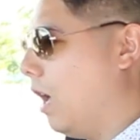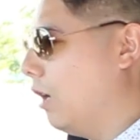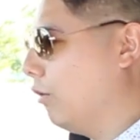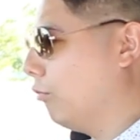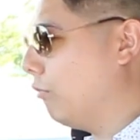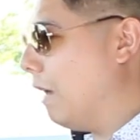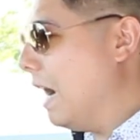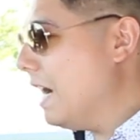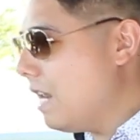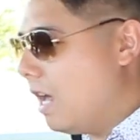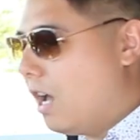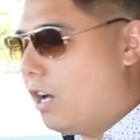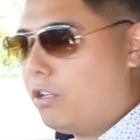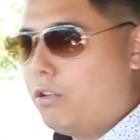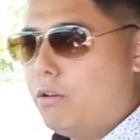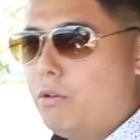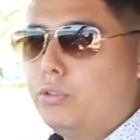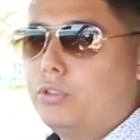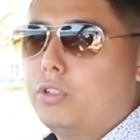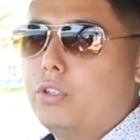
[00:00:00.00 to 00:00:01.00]
radar
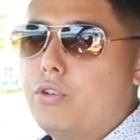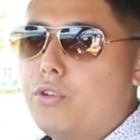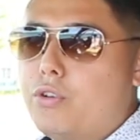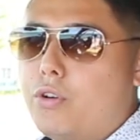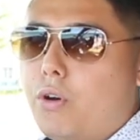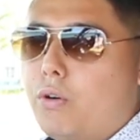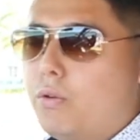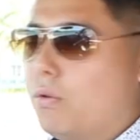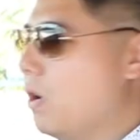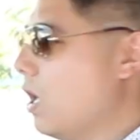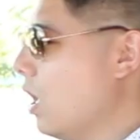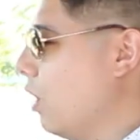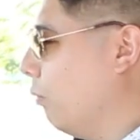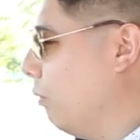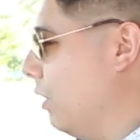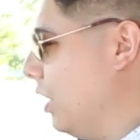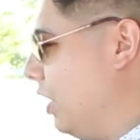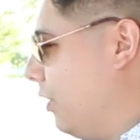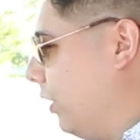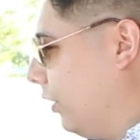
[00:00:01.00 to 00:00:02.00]
cruise control,
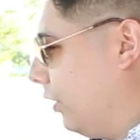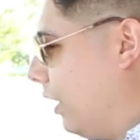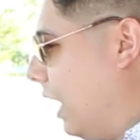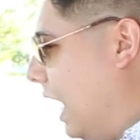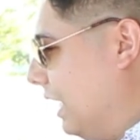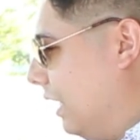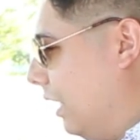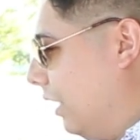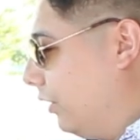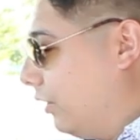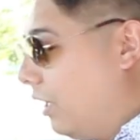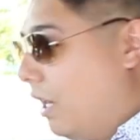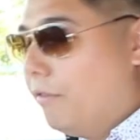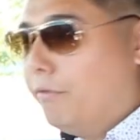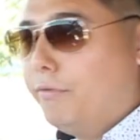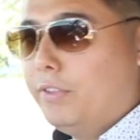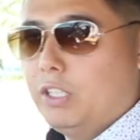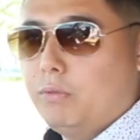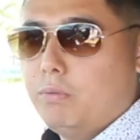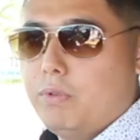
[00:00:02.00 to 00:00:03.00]
which this car does have
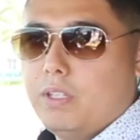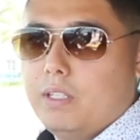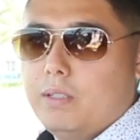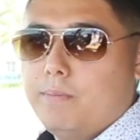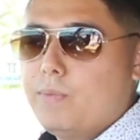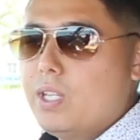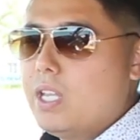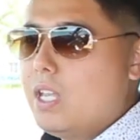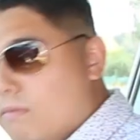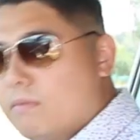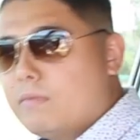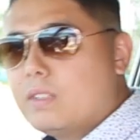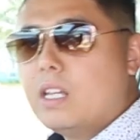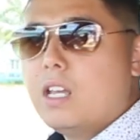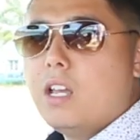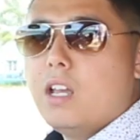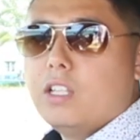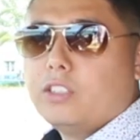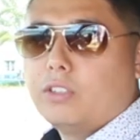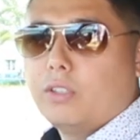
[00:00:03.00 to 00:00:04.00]
fitted with it.
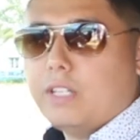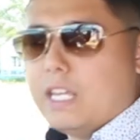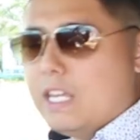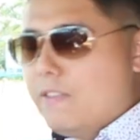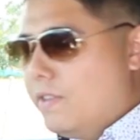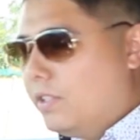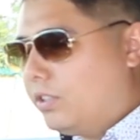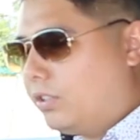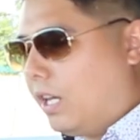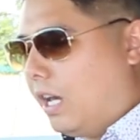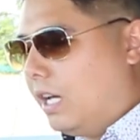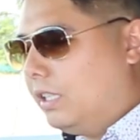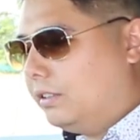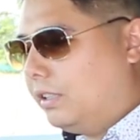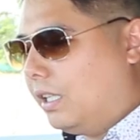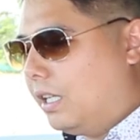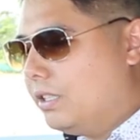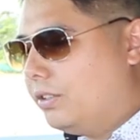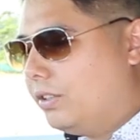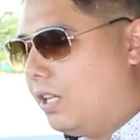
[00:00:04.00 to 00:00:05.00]
So again, this car
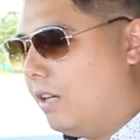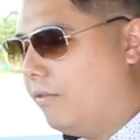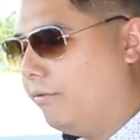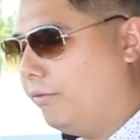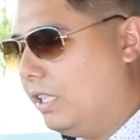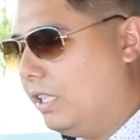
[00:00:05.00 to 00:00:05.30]
does have